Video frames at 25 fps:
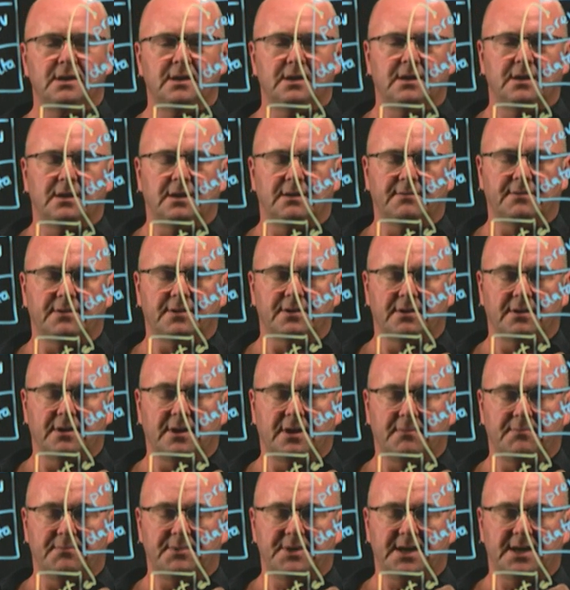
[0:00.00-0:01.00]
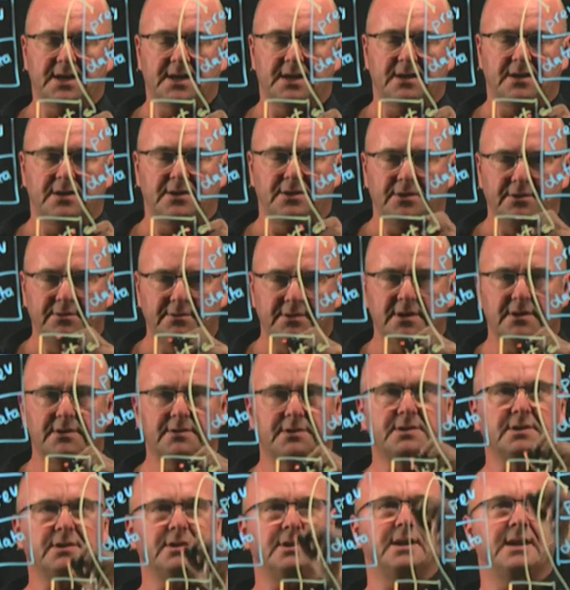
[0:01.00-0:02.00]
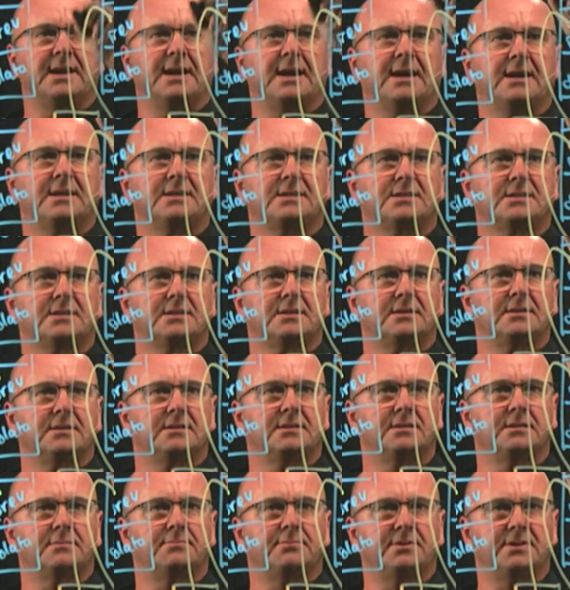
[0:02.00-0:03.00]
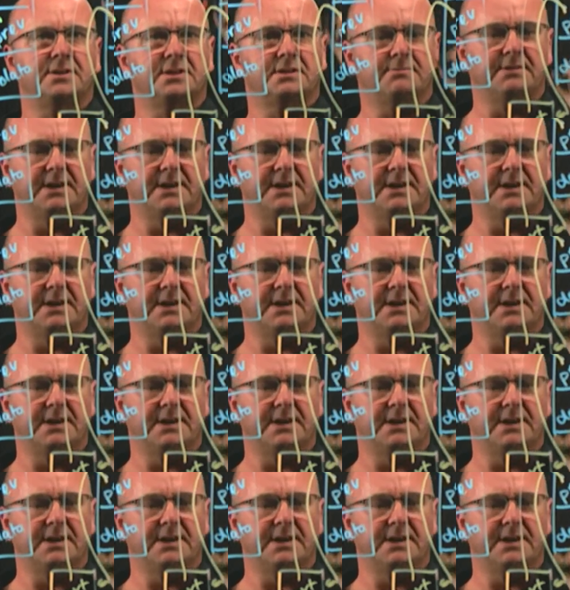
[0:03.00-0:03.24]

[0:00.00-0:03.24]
I've got to update new node dot next to point to my